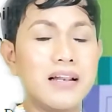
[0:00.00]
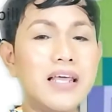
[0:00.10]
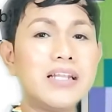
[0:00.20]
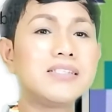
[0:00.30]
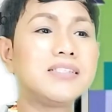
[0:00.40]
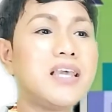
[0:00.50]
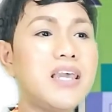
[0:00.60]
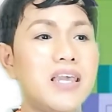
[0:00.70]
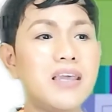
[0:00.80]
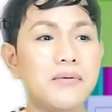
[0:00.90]
Let us
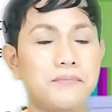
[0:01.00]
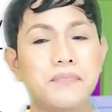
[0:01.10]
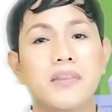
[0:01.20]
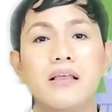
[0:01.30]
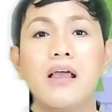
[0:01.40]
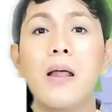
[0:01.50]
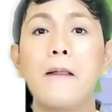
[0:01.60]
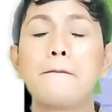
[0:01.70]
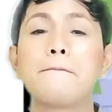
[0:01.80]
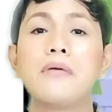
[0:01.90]
see.
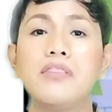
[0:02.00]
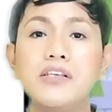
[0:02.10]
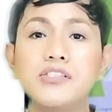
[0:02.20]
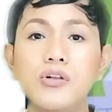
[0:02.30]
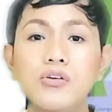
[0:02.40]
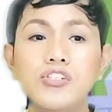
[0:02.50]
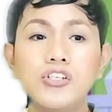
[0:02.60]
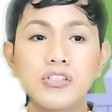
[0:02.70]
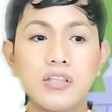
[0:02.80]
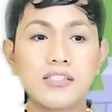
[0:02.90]
The
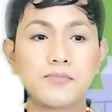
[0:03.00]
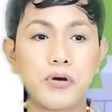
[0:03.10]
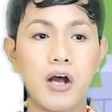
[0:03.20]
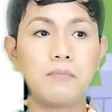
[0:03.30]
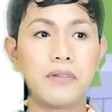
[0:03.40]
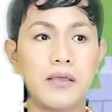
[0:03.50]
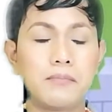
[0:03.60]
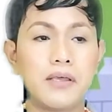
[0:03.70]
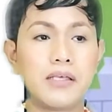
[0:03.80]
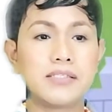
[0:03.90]
solution to this
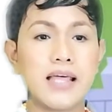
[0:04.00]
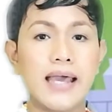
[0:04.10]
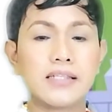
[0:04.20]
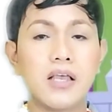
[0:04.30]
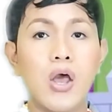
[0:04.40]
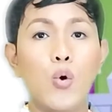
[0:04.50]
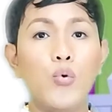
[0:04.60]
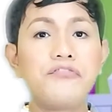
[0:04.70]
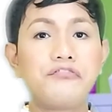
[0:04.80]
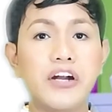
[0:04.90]
problem is that
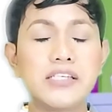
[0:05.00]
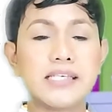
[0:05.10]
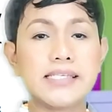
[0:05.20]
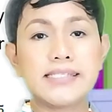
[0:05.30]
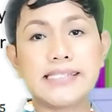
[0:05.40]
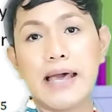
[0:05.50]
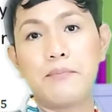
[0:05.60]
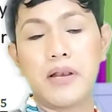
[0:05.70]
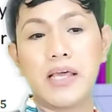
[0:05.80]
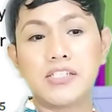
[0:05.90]
we first
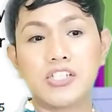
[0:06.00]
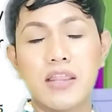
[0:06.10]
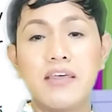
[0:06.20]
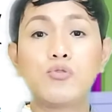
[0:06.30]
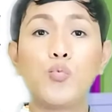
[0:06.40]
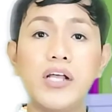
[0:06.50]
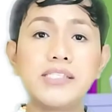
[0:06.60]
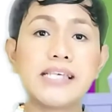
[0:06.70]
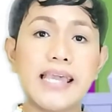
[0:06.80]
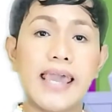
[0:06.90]
establish that
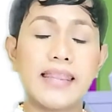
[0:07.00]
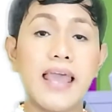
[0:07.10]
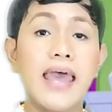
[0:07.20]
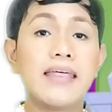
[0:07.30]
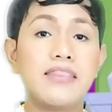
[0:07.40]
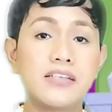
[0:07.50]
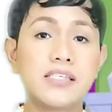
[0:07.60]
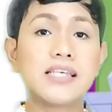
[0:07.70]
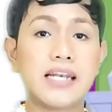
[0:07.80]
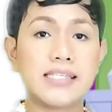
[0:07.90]
once again, this
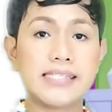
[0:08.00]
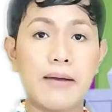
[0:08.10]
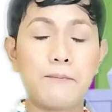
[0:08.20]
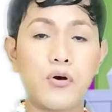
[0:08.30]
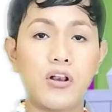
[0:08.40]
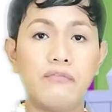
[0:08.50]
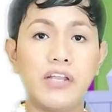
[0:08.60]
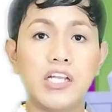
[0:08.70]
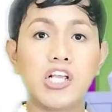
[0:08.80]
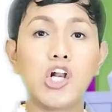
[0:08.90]
is an example of
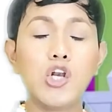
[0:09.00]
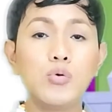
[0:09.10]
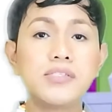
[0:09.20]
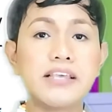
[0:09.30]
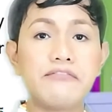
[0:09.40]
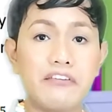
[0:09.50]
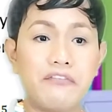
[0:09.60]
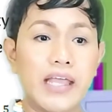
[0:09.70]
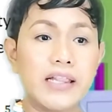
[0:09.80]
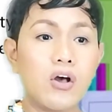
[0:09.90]
an inclusive
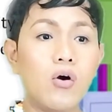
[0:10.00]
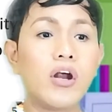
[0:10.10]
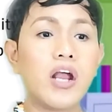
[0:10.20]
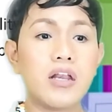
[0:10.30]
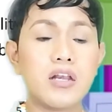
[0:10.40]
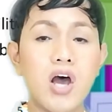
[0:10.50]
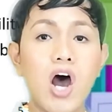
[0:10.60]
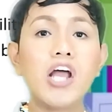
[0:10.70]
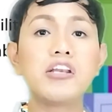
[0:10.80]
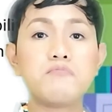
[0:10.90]
event or a
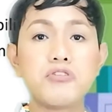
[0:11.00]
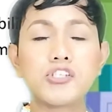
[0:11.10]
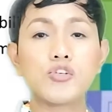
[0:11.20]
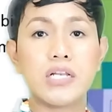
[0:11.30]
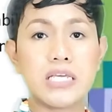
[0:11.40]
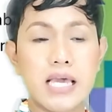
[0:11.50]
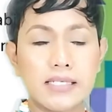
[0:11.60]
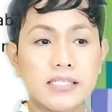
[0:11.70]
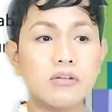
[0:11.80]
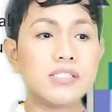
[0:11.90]
non-mutually
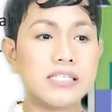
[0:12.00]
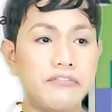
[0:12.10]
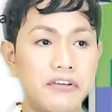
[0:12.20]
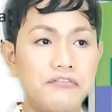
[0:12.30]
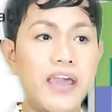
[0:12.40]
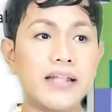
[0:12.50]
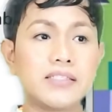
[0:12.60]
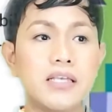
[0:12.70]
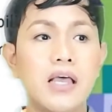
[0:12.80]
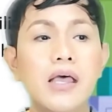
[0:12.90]
exclusive event.